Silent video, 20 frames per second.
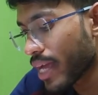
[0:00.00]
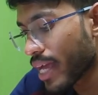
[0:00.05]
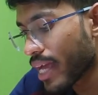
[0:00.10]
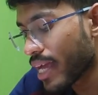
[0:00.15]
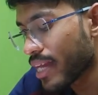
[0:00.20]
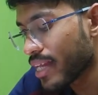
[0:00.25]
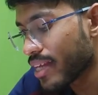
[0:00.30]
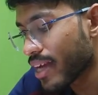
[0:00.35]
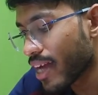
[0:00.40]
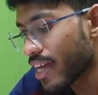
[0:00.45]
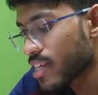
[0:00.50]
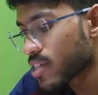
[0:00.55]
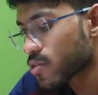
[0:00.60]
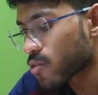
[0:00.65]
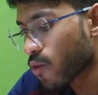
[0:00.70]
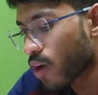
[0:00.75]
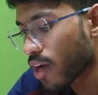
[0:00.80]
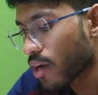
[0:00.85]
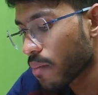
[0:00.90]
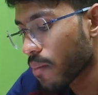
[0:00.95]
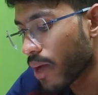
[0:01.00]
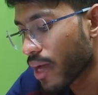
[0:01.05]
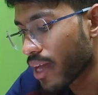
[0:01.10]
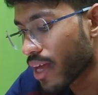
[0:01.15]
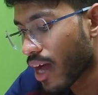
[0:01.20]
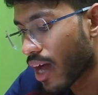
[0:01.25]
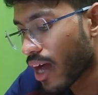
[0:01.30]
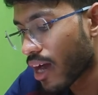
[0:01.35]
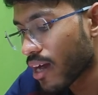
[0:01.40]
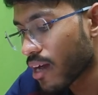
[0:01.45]
area is 1 by
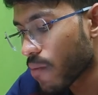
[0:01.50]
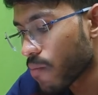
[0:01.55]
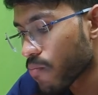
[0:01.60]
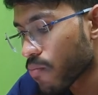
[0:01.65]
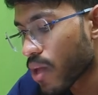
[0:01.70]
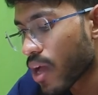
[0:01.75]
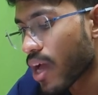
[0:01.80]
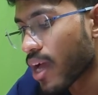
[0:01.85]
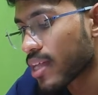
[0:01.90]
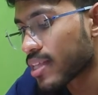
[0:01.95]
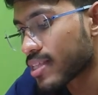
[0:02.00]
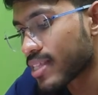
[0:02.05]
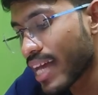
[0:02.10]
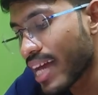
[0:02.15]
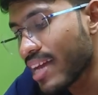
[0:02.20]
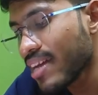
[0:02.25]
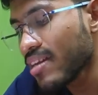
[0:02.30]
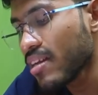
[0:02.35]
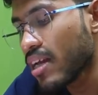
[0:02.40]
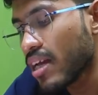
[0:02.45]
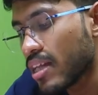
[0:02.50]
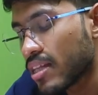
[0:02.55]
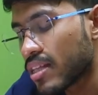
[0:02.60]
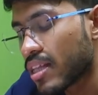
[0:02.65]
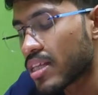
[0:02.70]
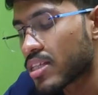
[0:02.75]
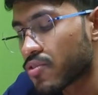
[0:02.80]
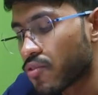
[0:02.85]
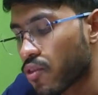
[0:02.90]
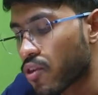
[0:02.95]
R, then
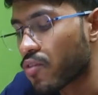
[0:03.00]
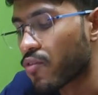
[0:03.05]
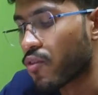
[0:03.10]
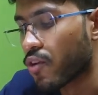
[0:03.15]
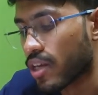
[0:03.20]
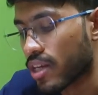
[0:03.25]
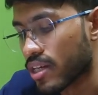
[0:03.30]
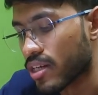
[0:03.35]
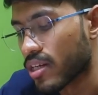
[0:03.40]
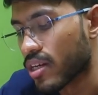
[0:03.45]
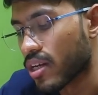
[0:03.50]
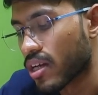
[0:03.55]
this would win.